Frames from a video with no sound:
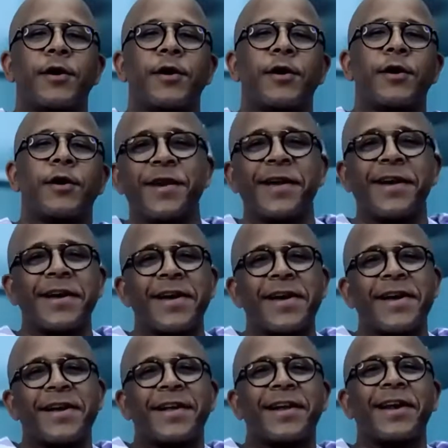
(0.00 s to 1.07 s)
Good evening,
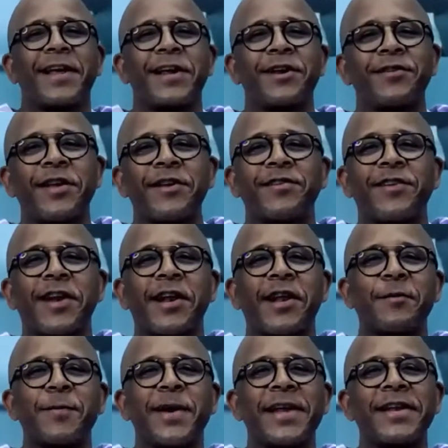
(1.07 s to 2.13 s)
ladies and
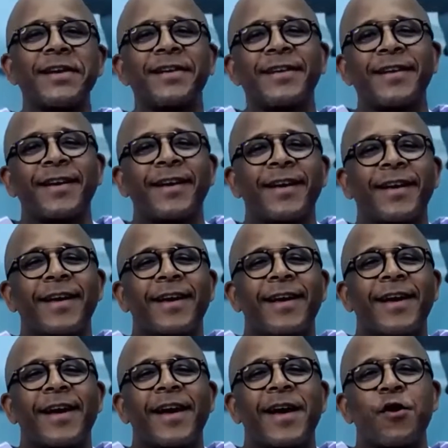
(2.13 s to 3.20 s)
gentlemen
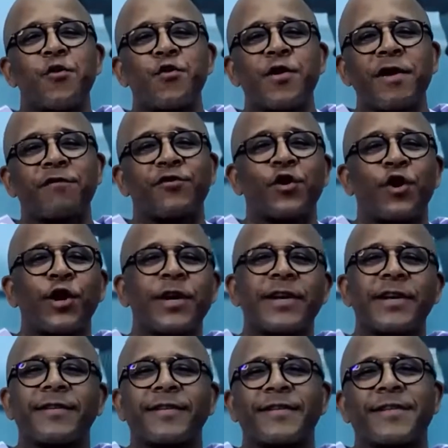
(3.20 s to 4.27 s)
who have joined
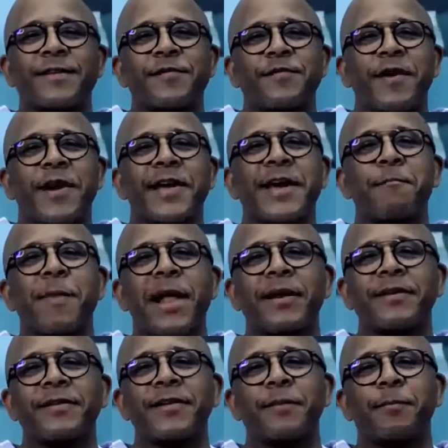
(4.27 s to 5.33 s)
us via
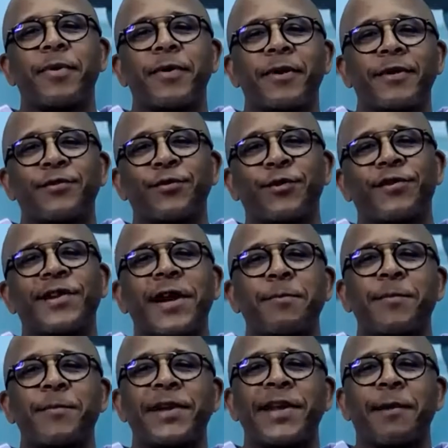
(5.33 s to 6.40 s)
multiple social
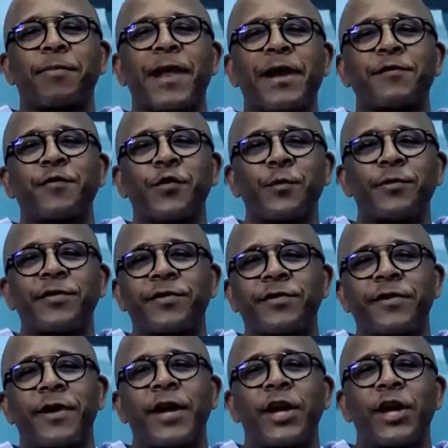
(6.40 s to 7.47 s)
media platforms,
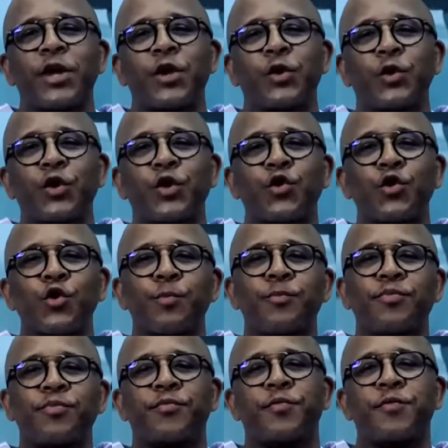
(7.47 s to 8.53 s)
YouTube,
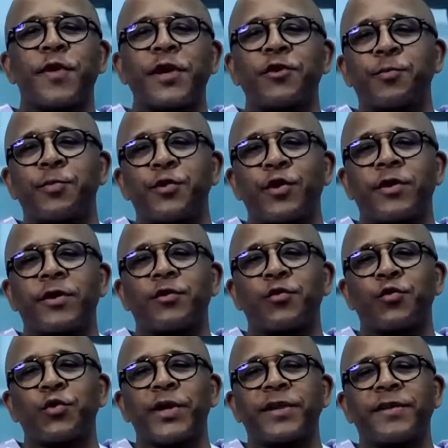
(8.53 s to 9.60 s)
Facebook,
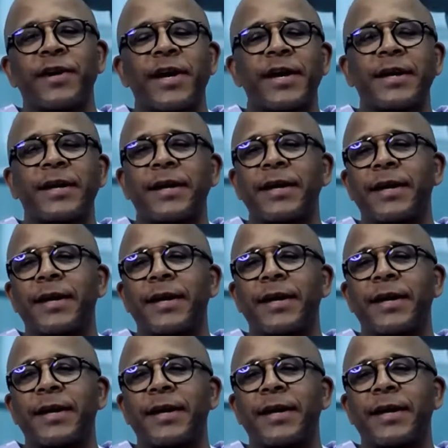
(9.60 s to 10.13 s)
Twitter,